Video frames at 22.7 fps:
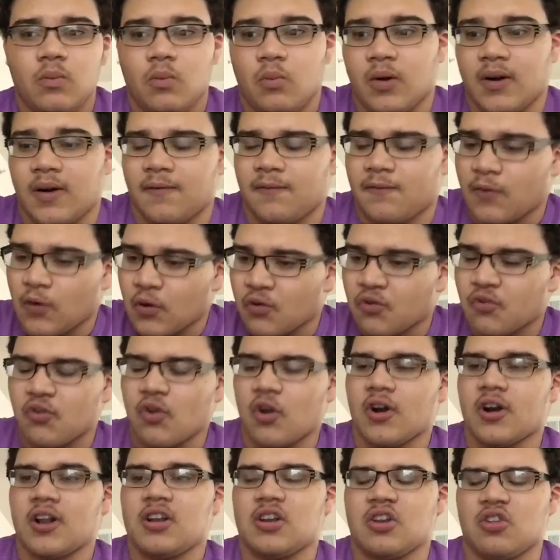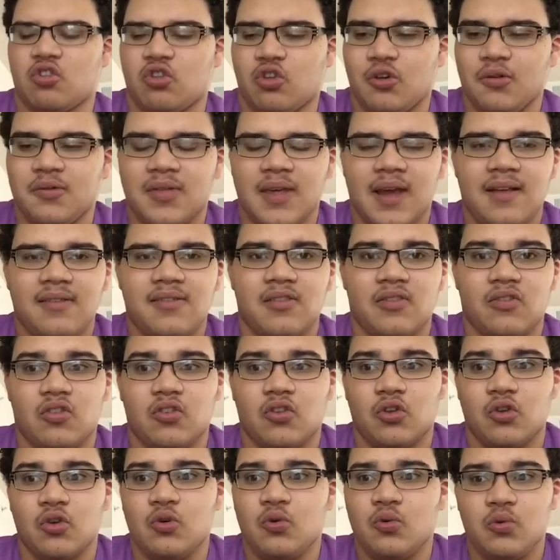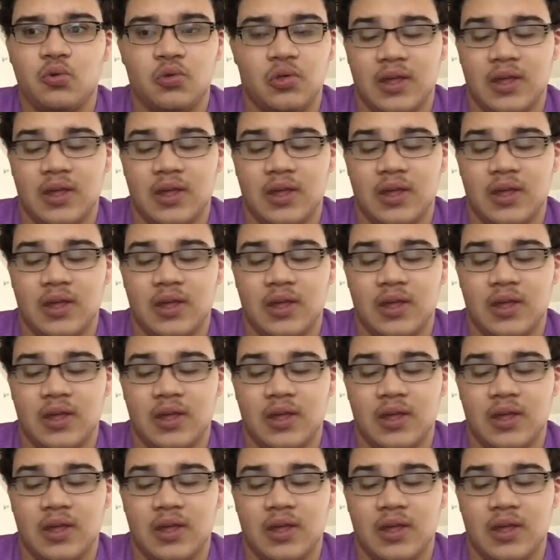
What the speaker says: When it first started in 2002,